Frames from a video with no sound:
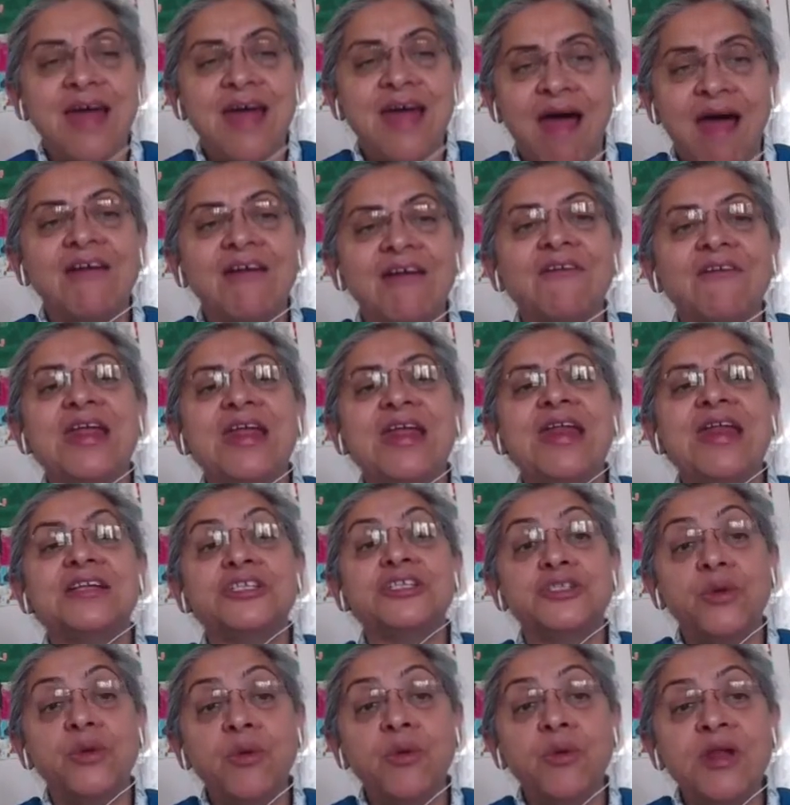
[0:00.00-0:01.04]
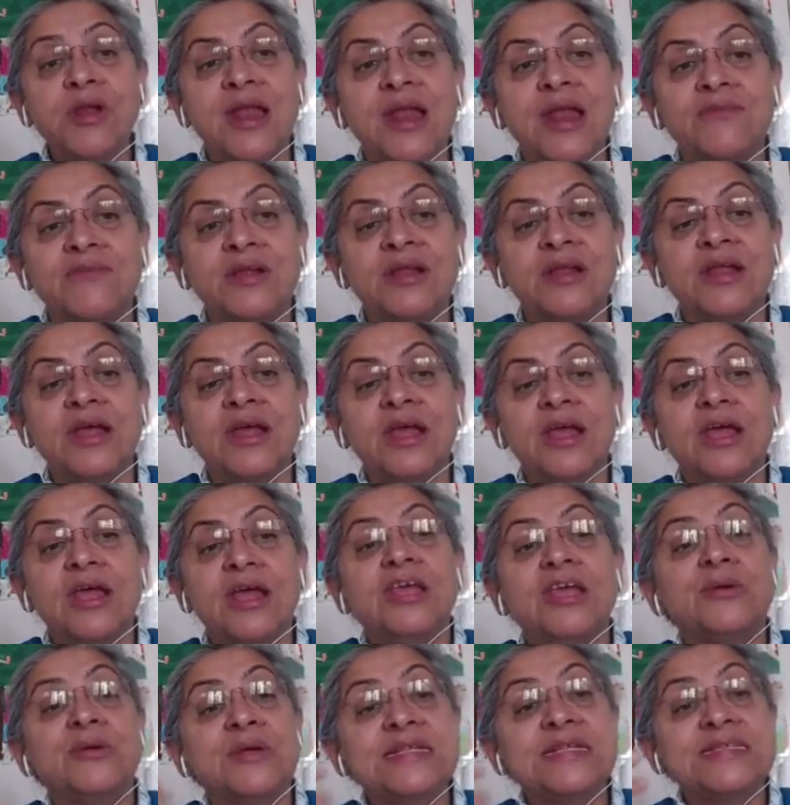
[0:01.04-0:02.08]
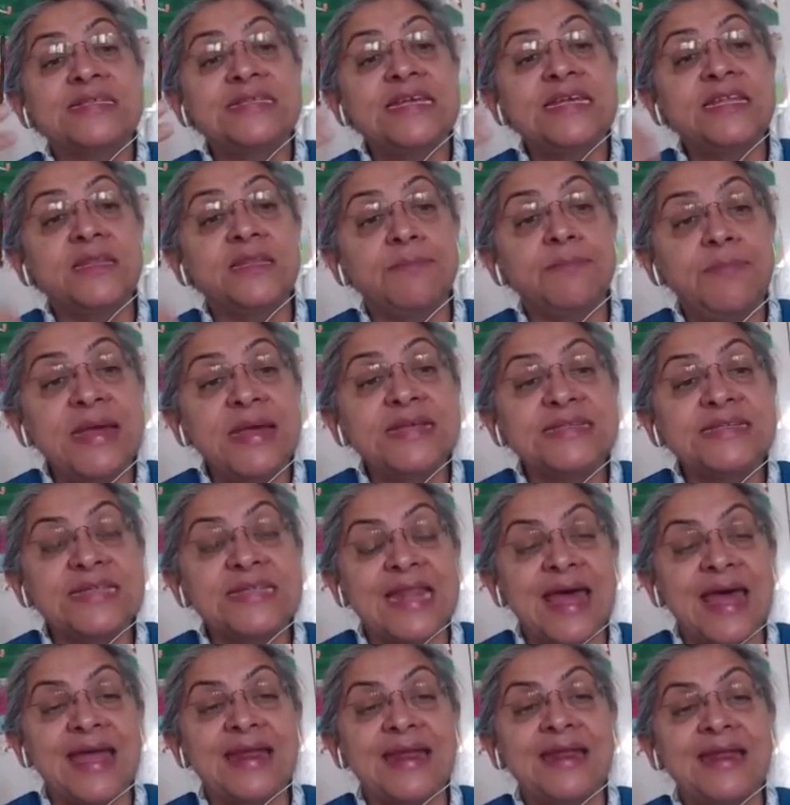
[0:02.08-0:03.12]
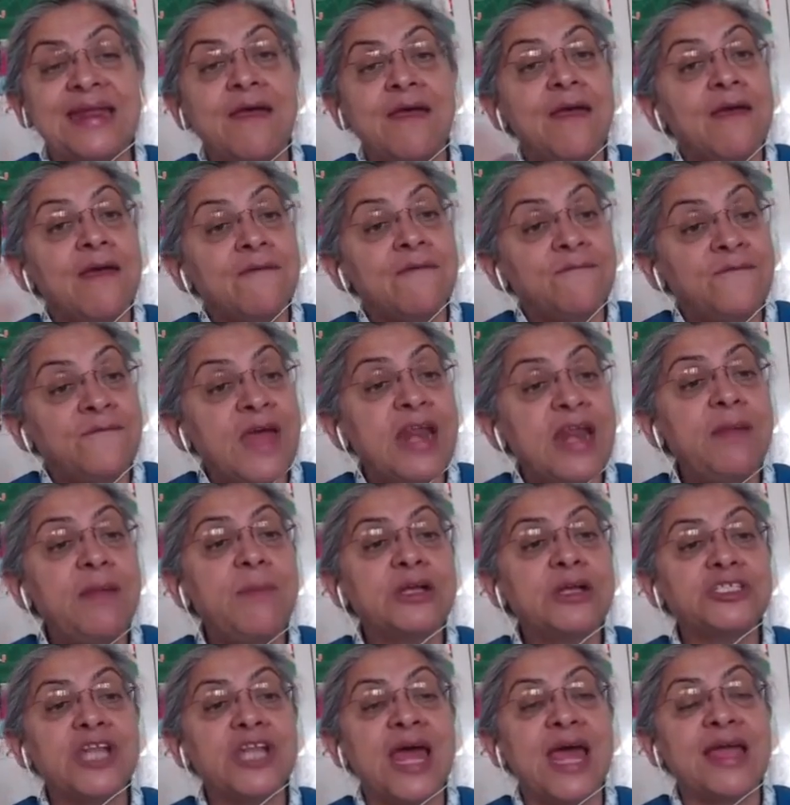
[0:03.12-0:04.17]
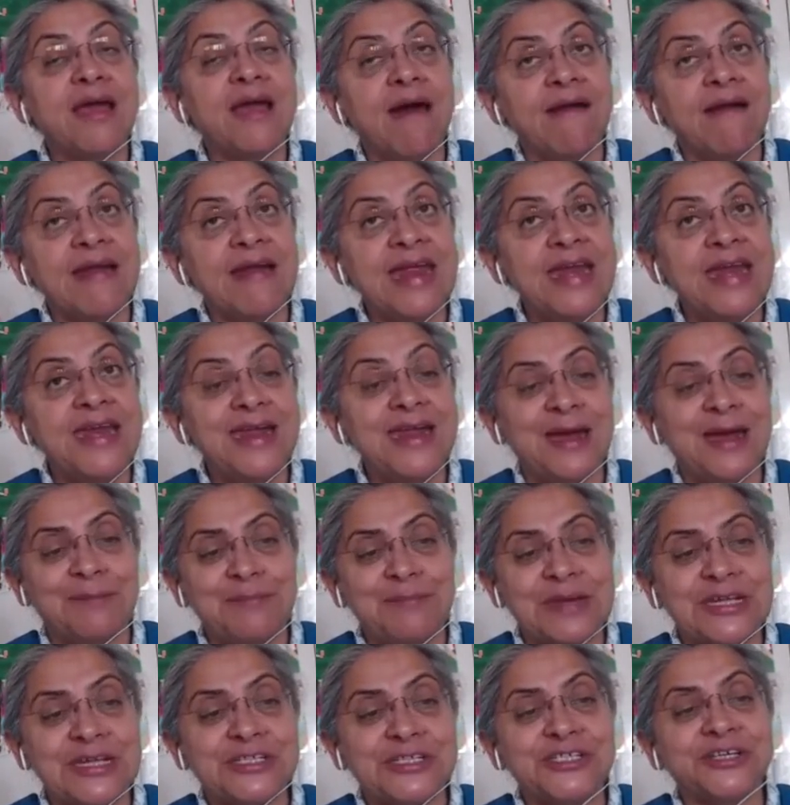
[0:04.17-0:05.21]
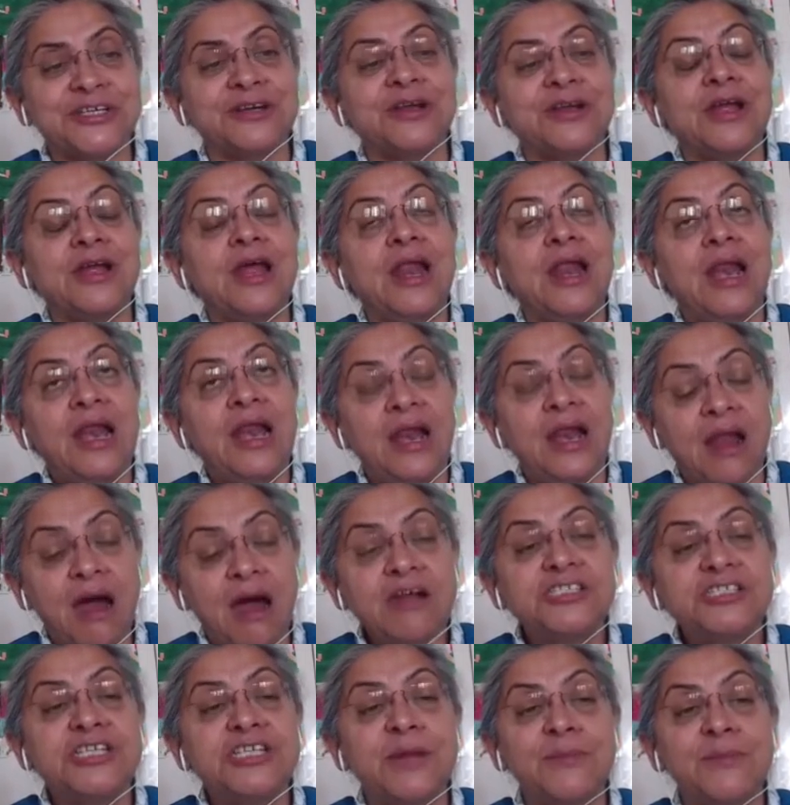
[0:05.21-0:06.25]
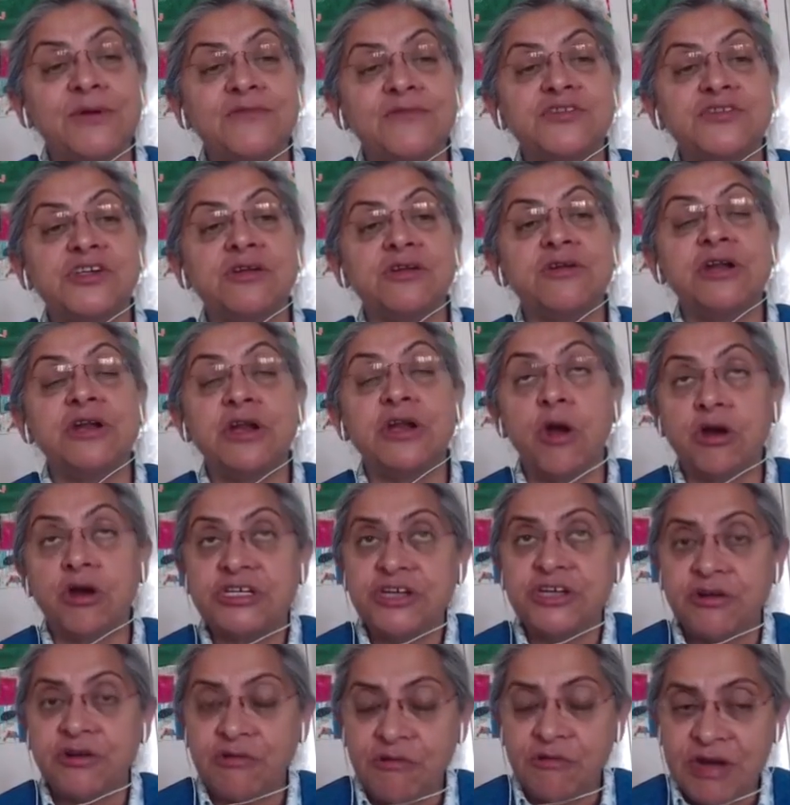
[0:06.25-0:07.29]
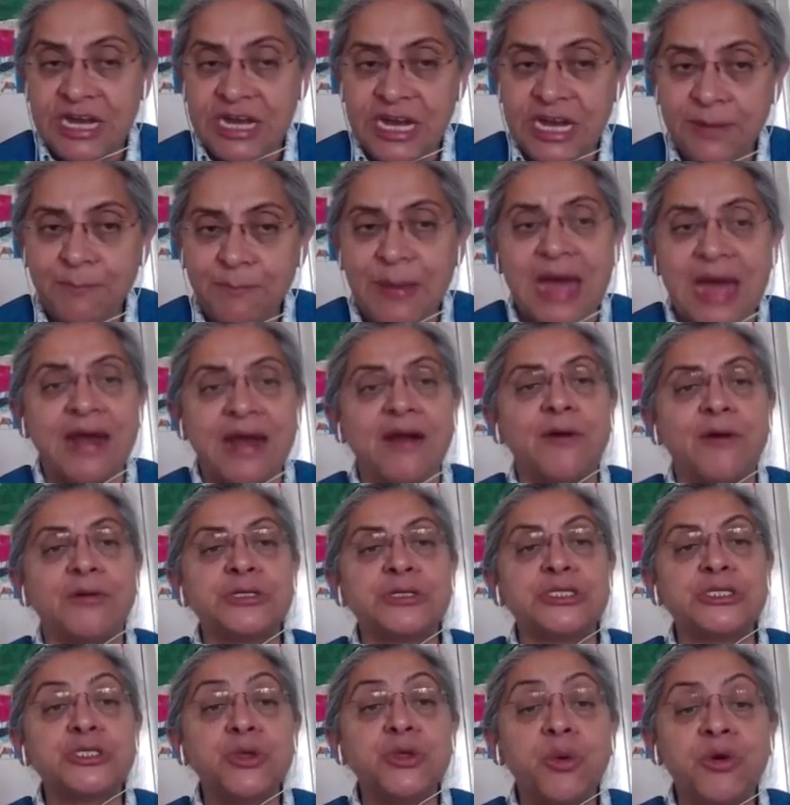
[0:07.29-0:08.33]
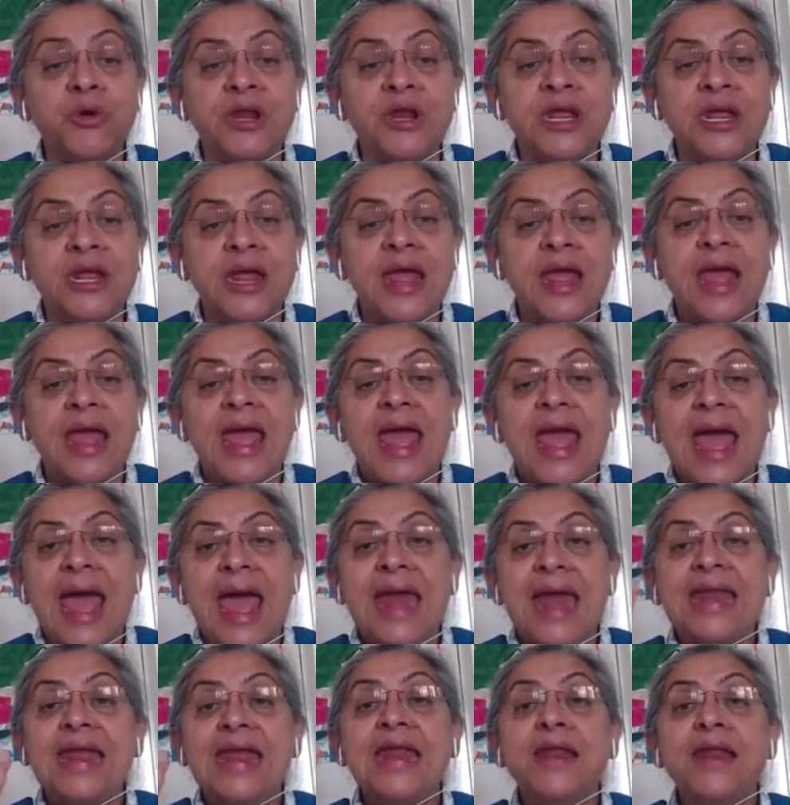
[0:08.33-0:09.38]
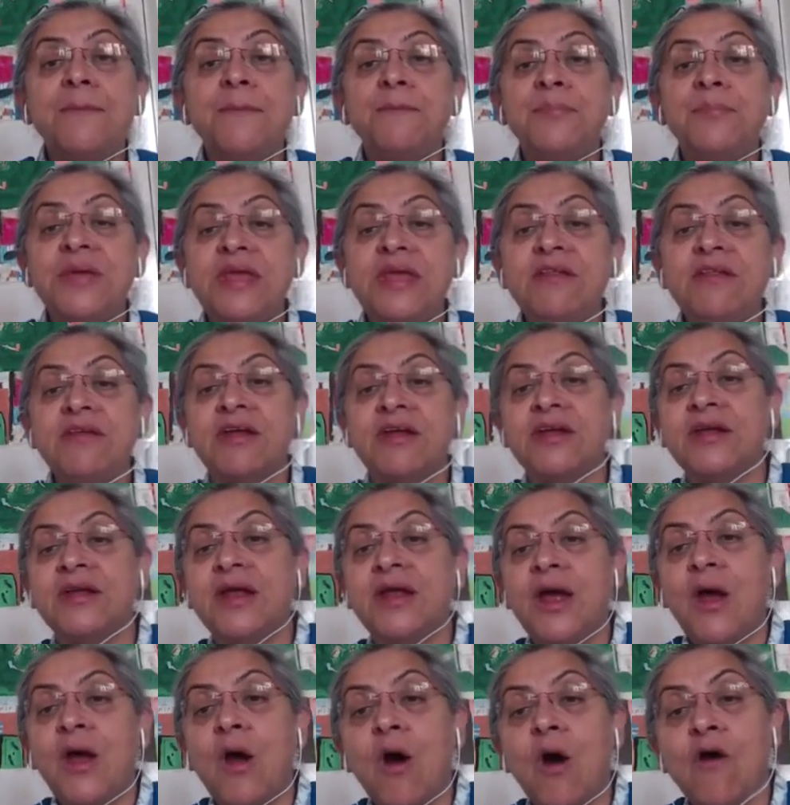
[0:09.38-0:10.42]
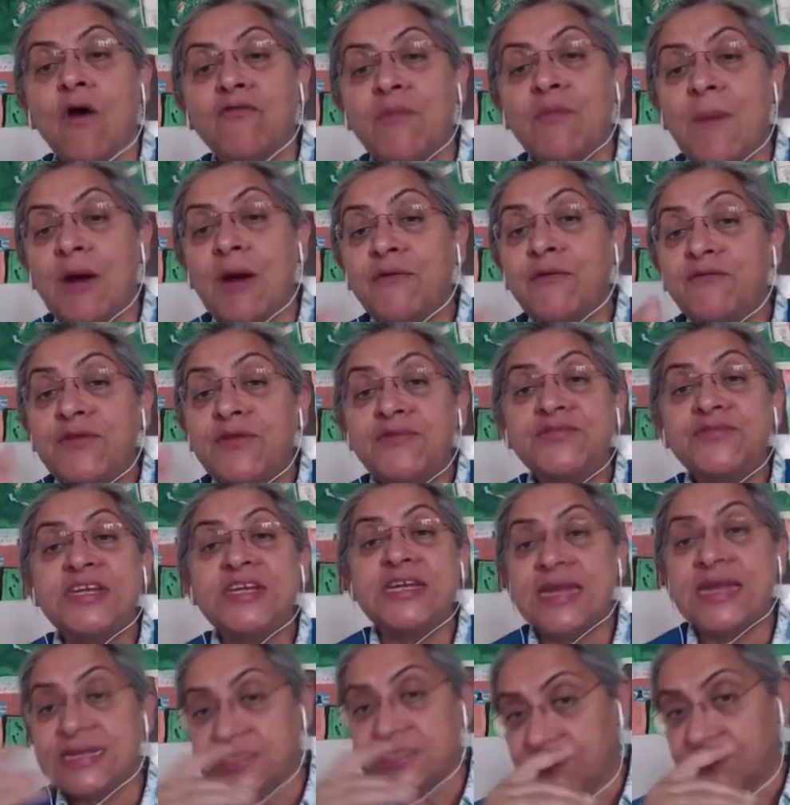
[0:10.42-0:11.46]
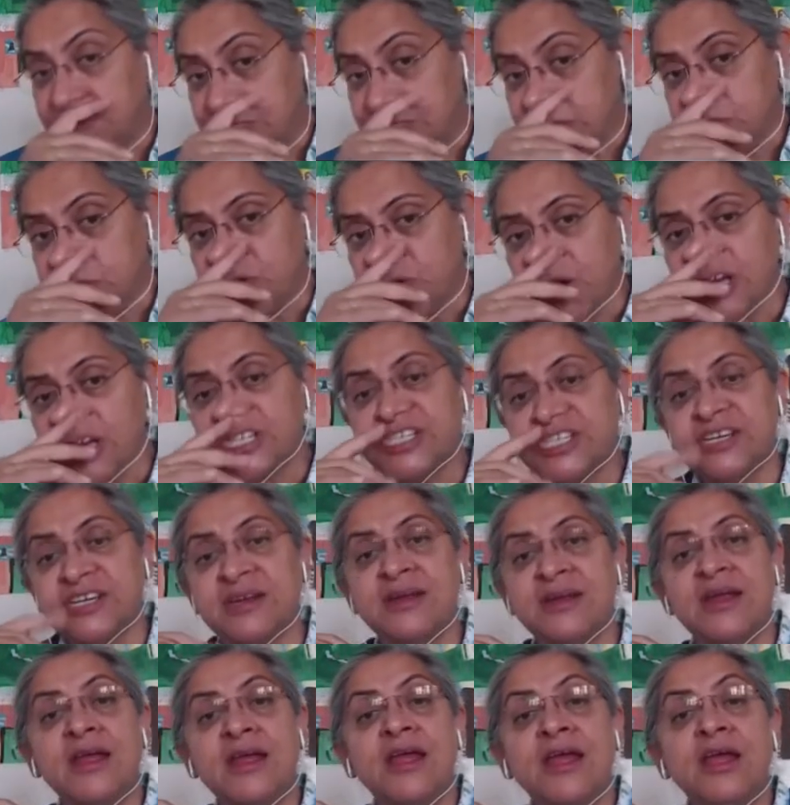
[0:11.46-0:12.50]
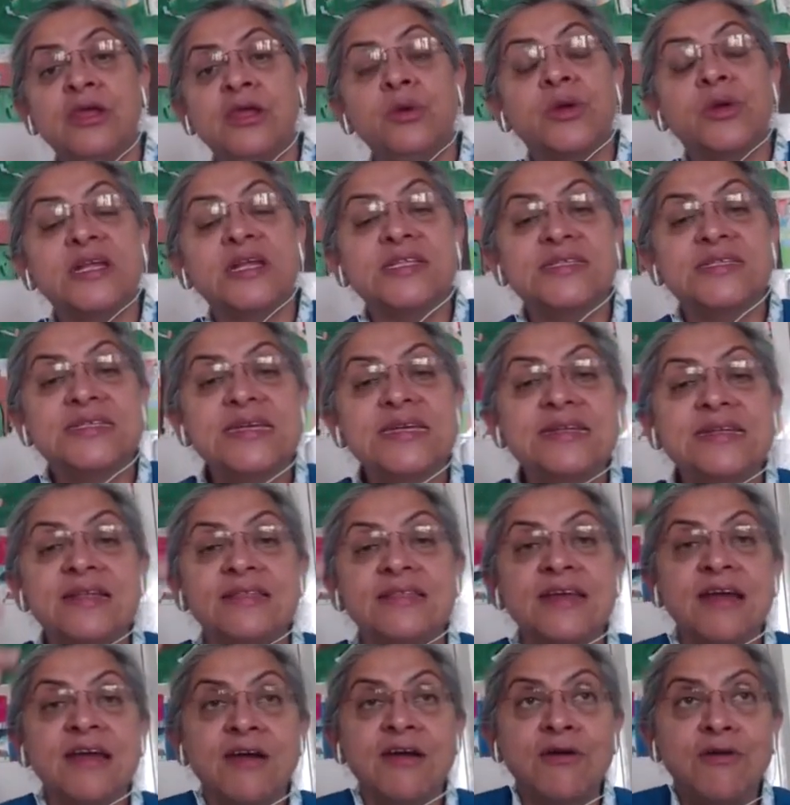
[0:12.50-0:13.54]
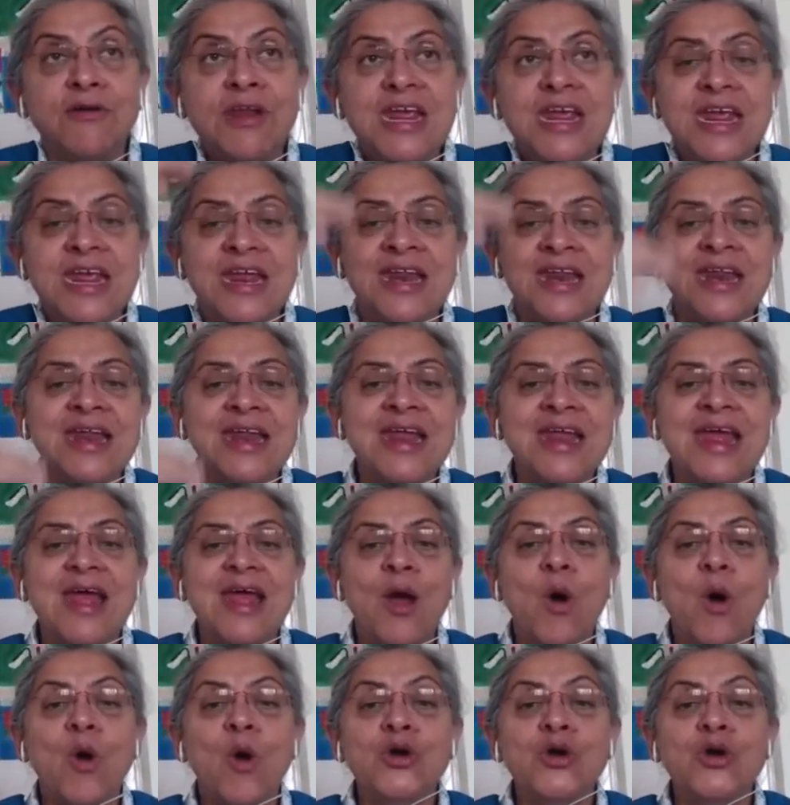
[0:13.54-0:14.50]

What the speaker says: dark green at story level. You can see in the baseline, very much like our India picture, large number of children not yet reading para or story. And in a period of about 50 days of instruction, you can see that the green